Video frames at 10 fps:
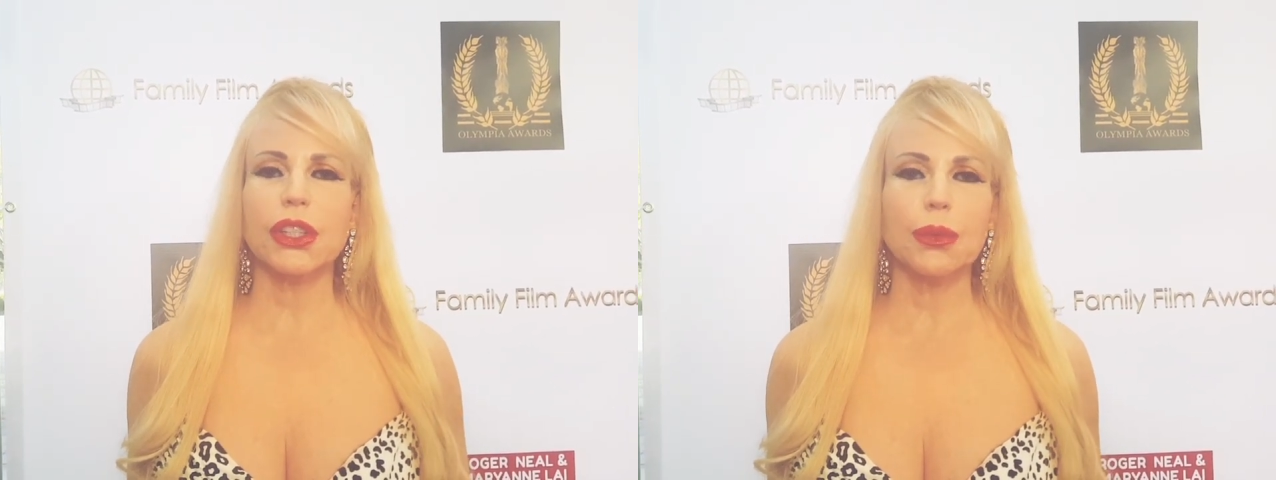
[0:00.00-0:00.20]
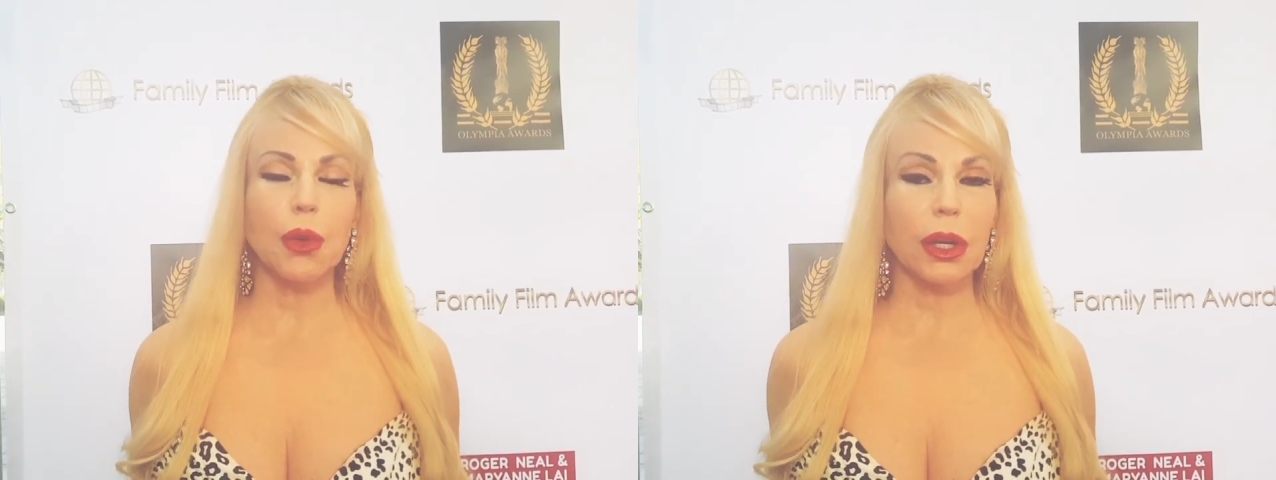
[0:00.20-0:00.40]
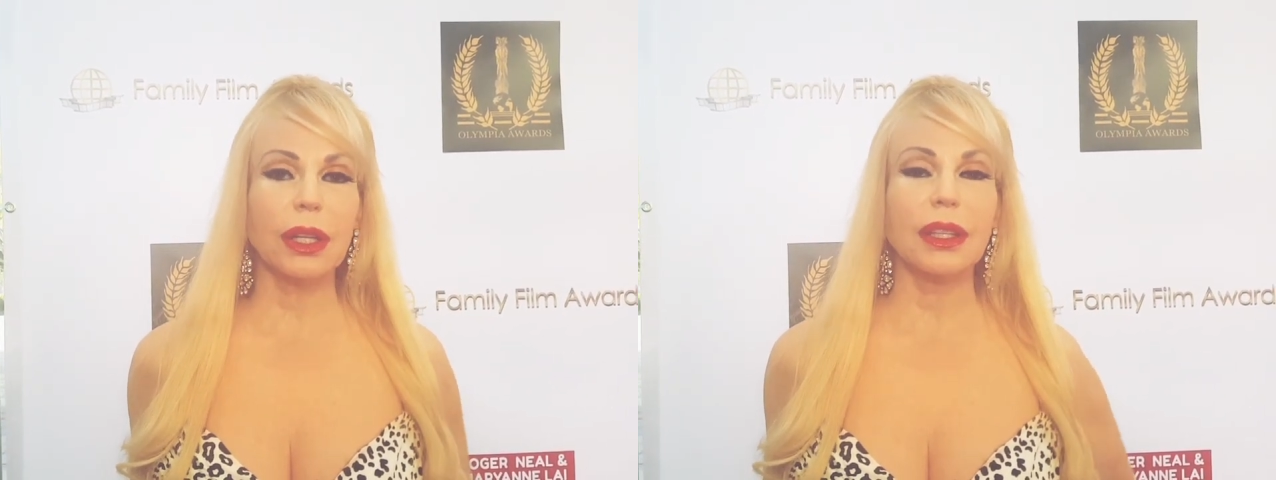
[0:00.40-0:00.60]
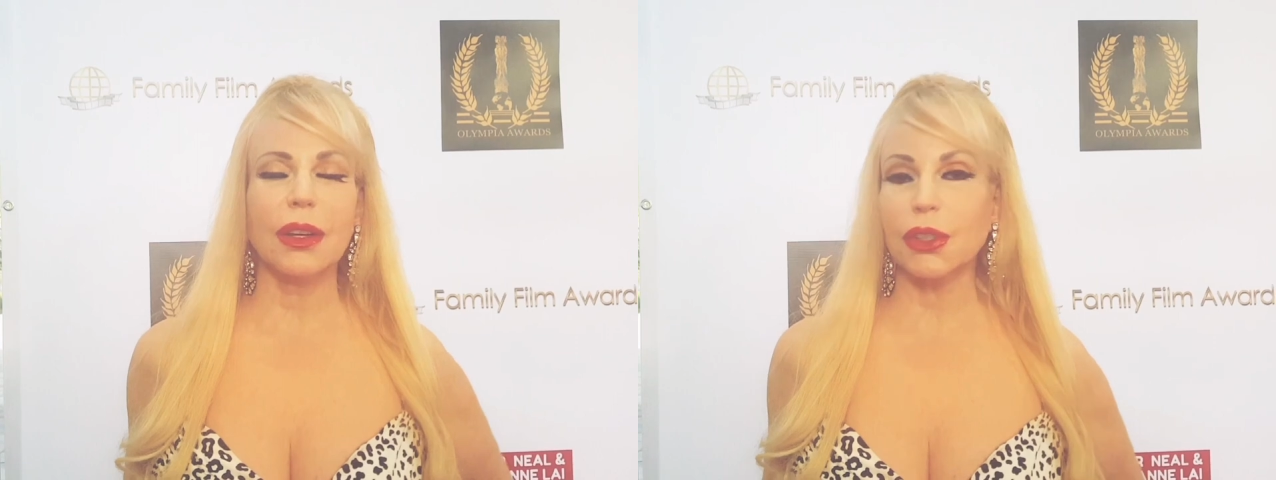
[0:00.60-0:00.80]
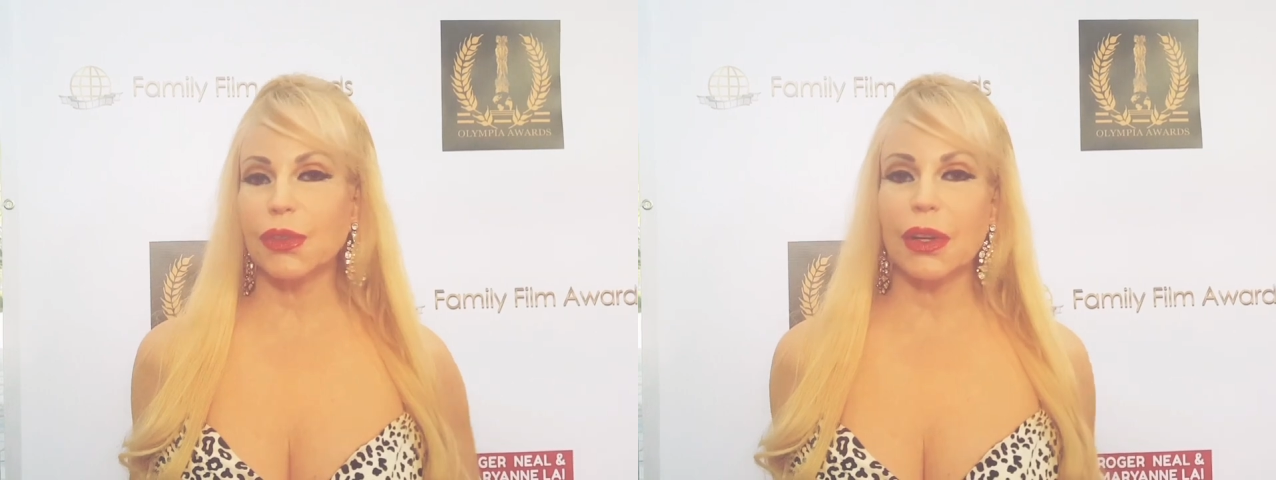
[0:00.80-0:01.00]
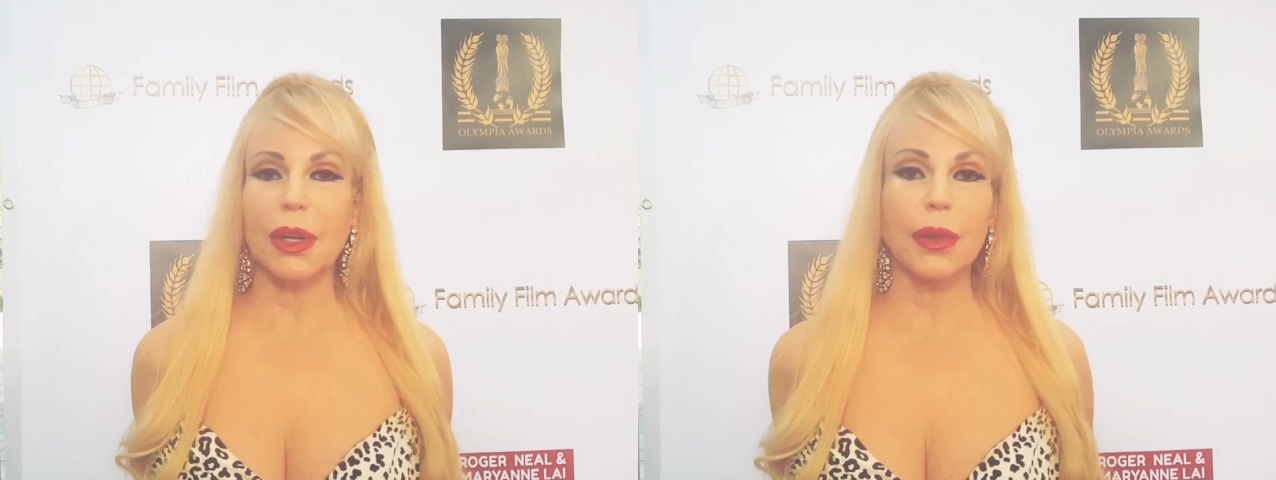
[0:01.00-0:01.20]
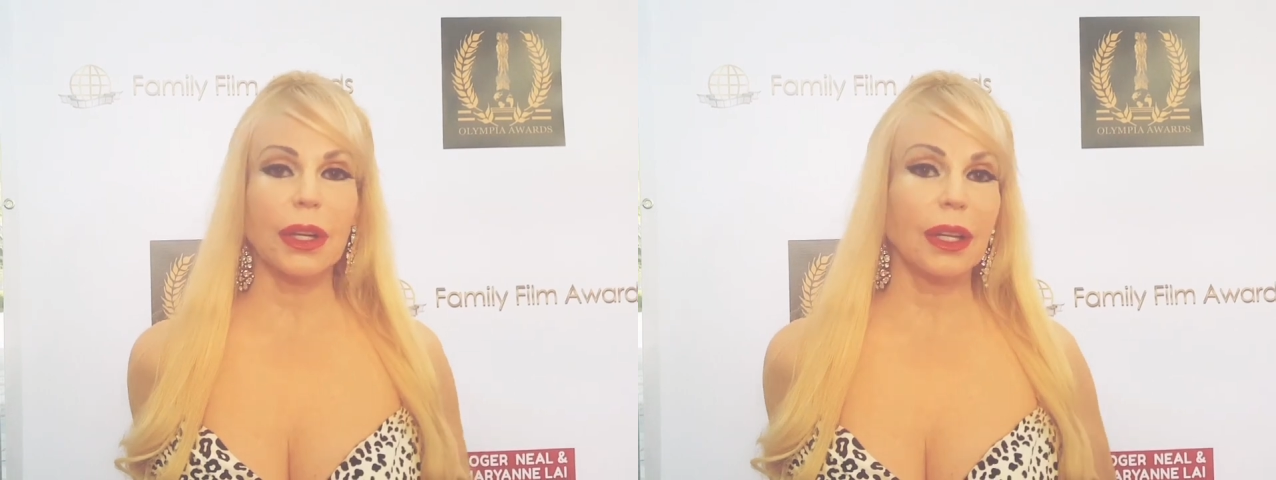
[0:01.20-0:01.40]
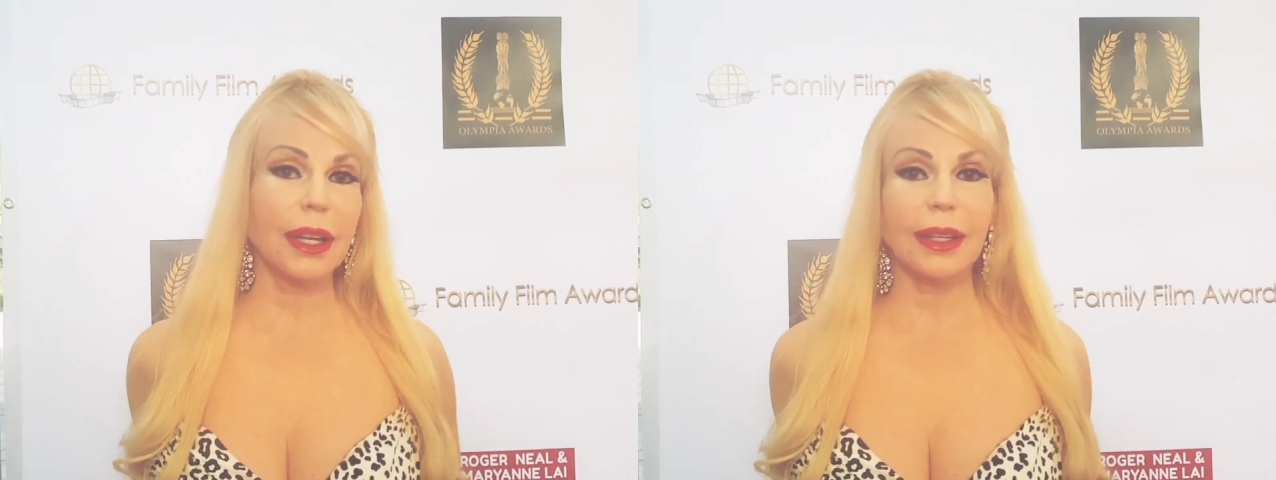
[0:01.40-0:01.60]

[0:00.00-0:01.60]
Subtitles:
she wore clothes very well.